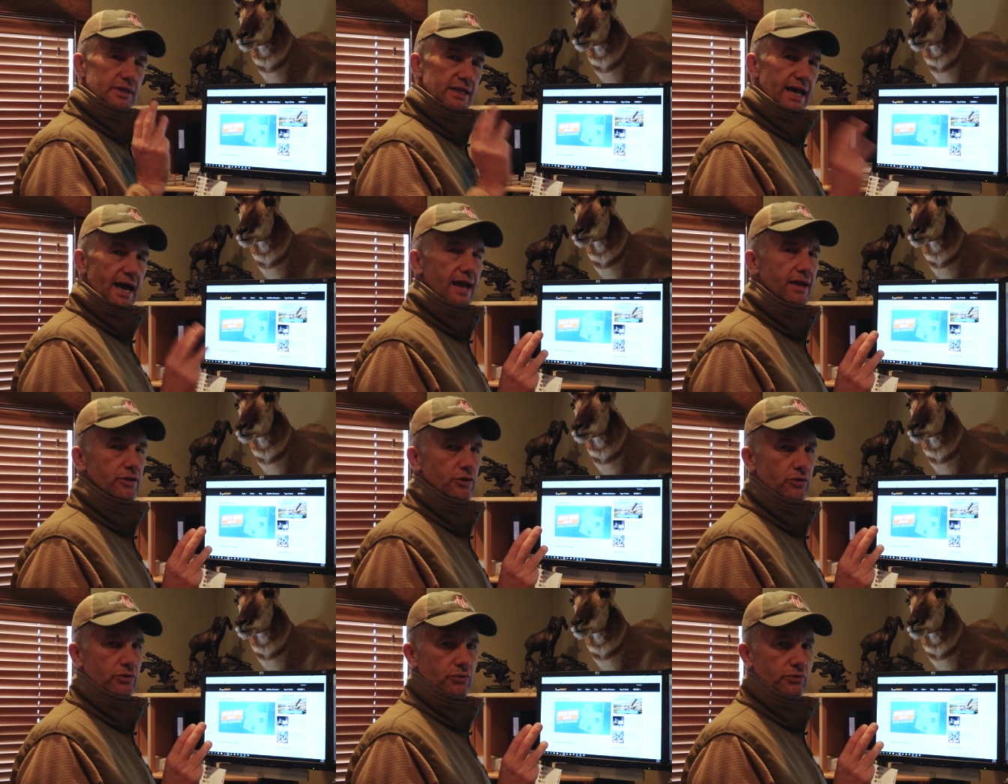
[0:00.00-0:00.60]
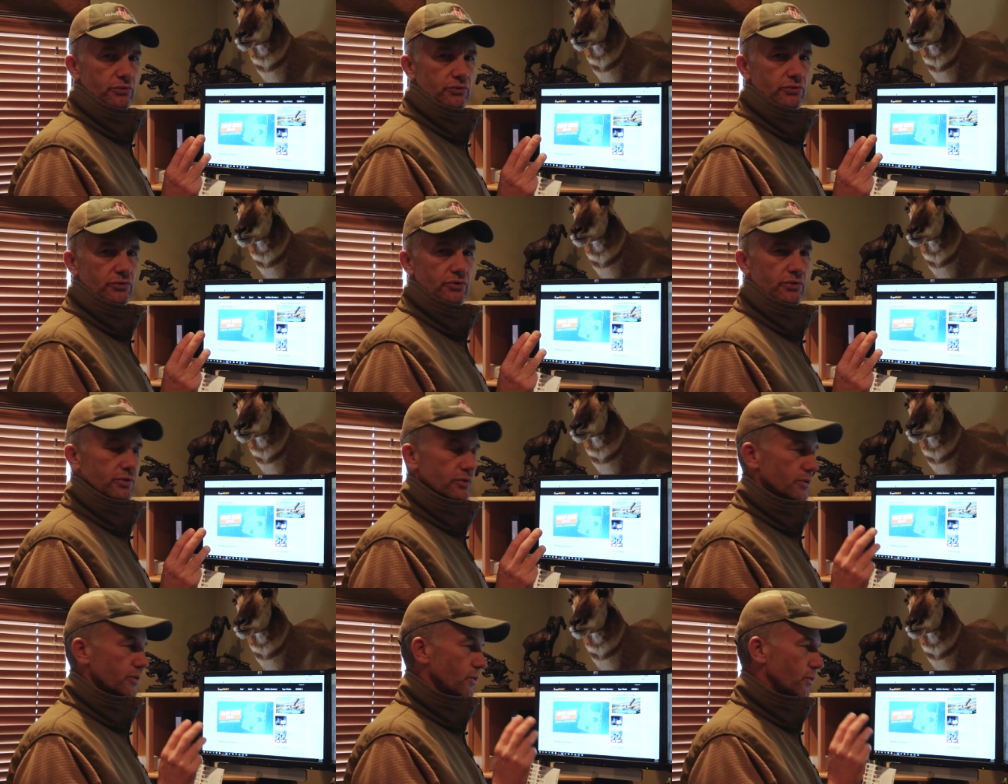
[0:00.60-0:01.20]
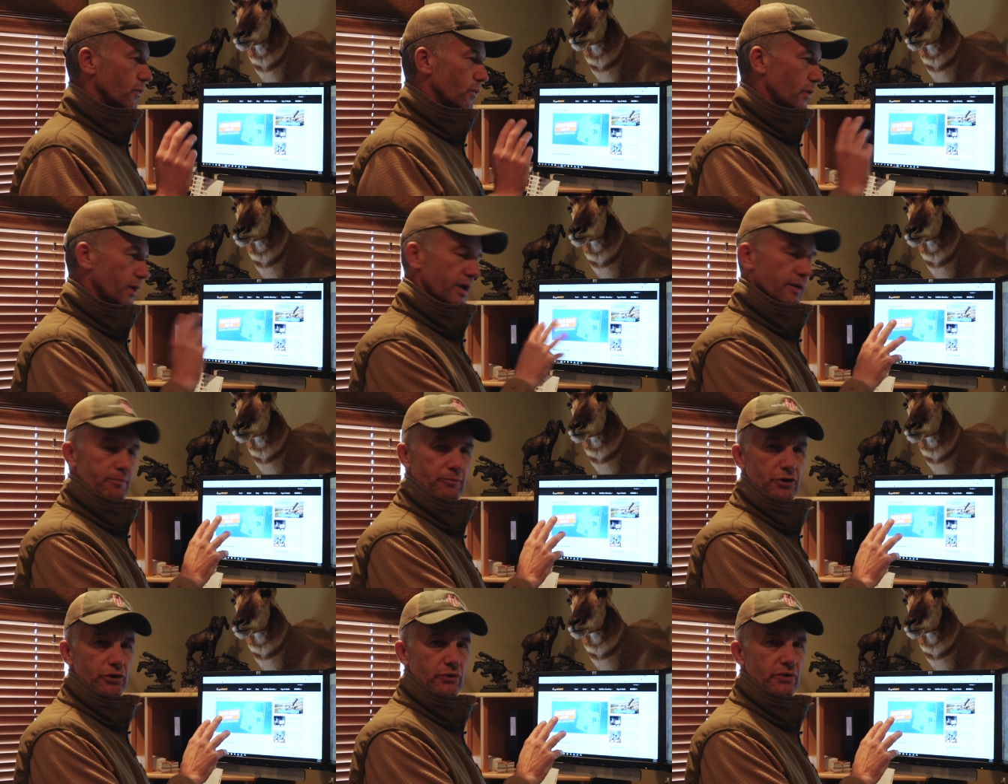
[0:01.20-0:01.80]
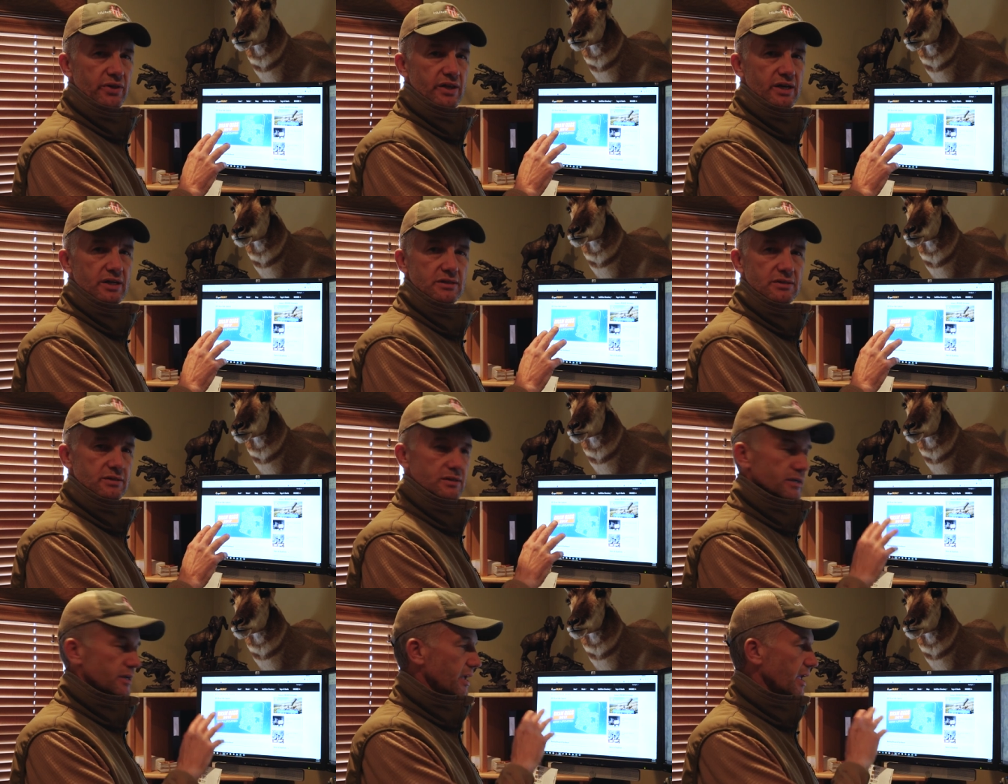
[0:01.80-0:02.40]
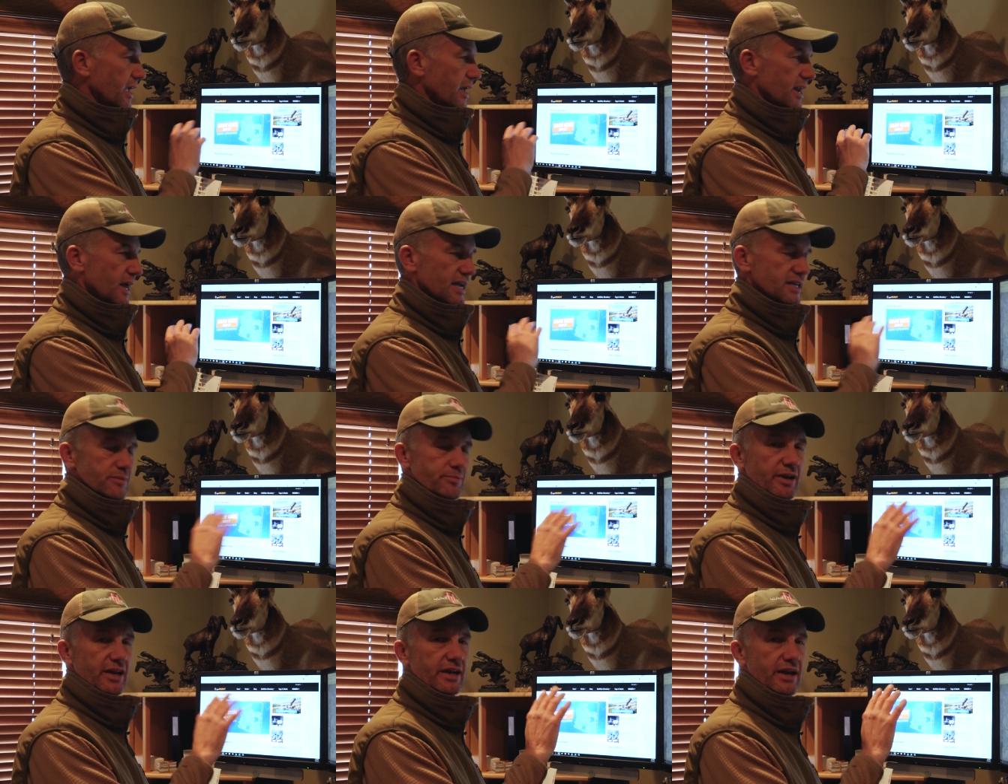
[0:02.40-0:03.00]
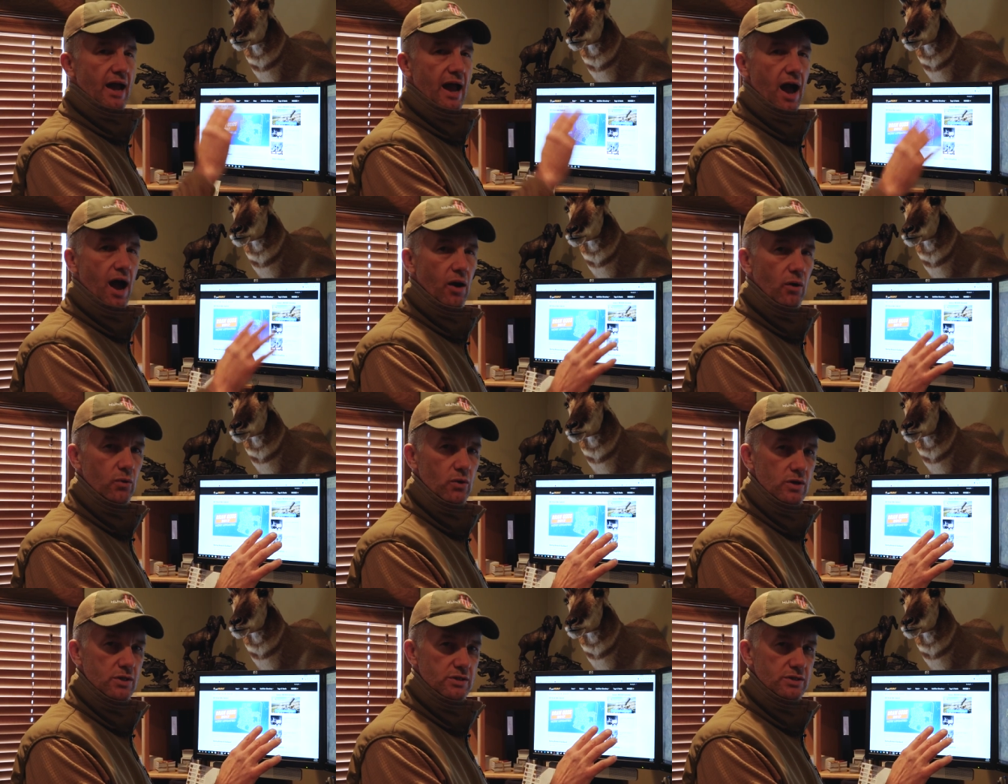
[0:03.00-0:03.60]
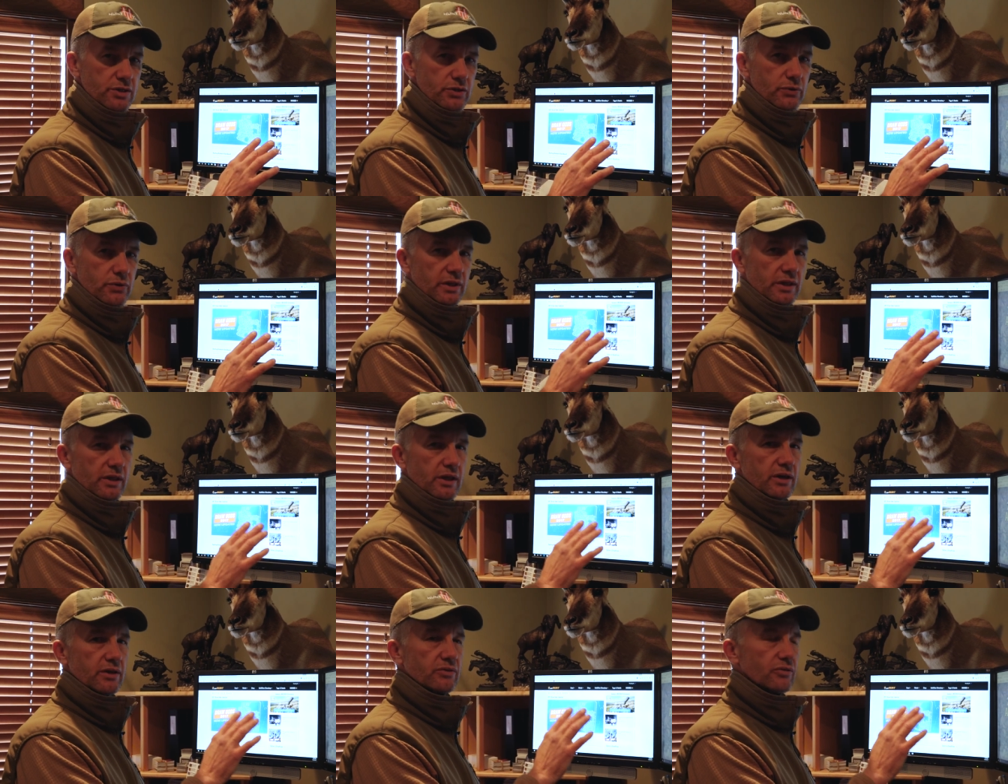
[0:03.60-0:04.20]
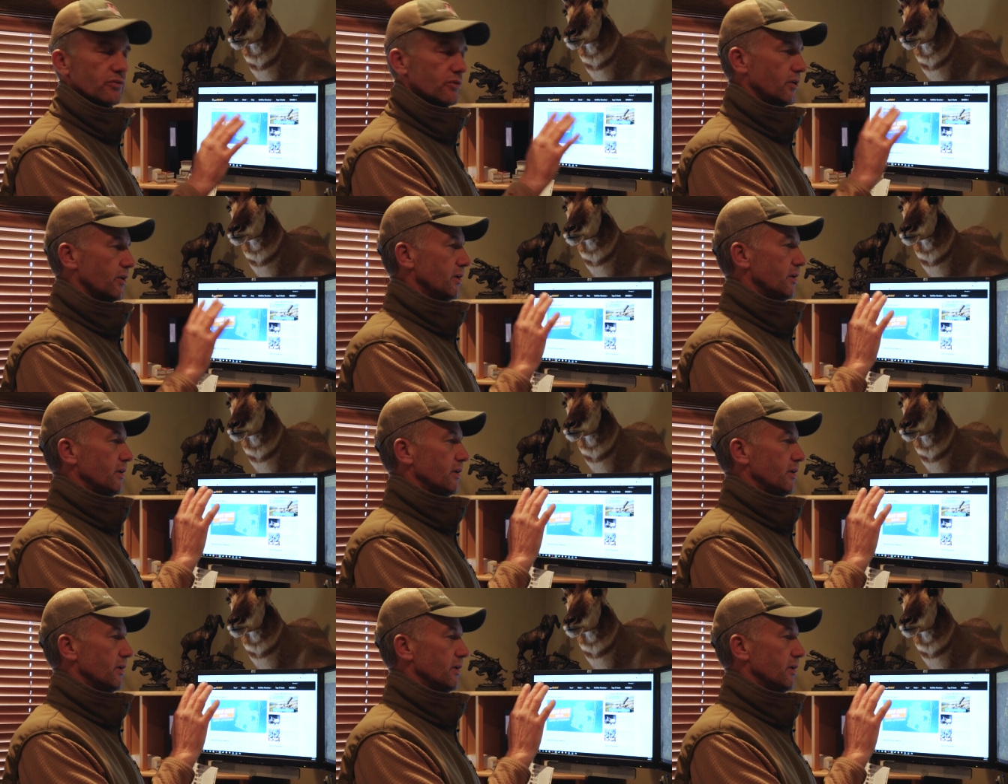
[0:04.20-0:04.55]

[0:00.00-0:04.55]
that I use when I'm doing this, and I spend hours doing this,